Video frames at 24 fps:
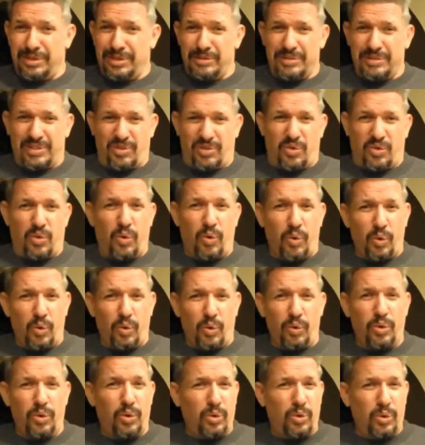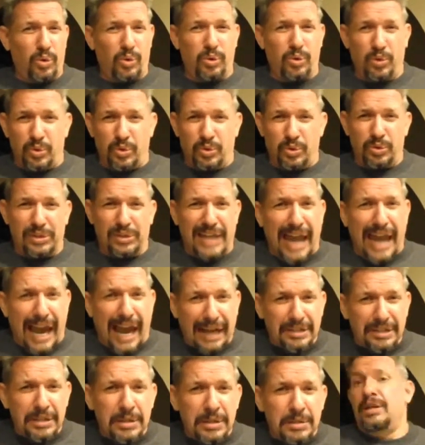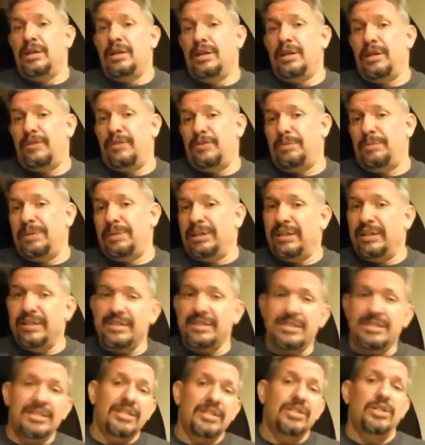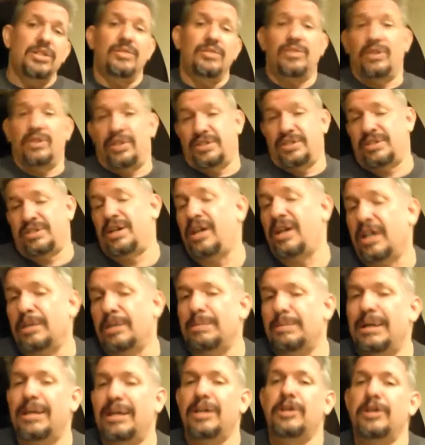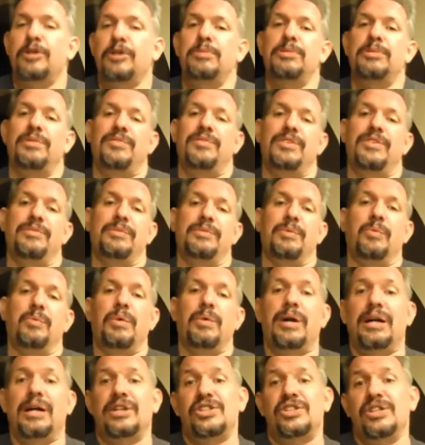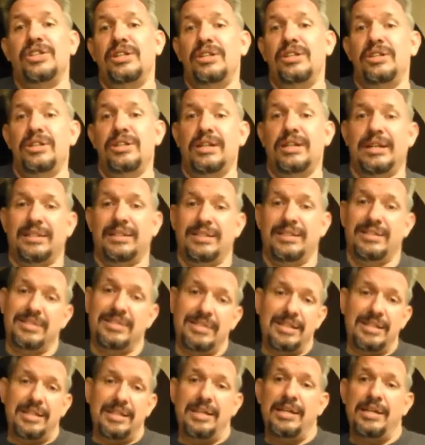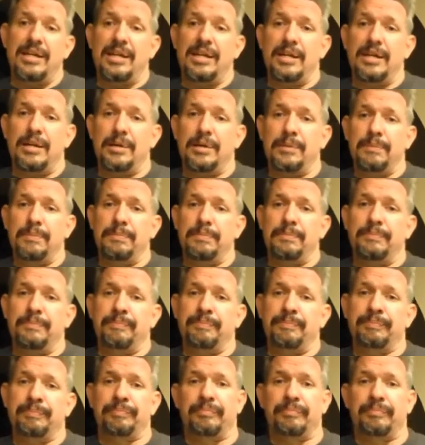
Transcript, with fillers: He was an old, old, old cat. If you've been listening, you've heard us talk about him. If you've been watching, you got to see him.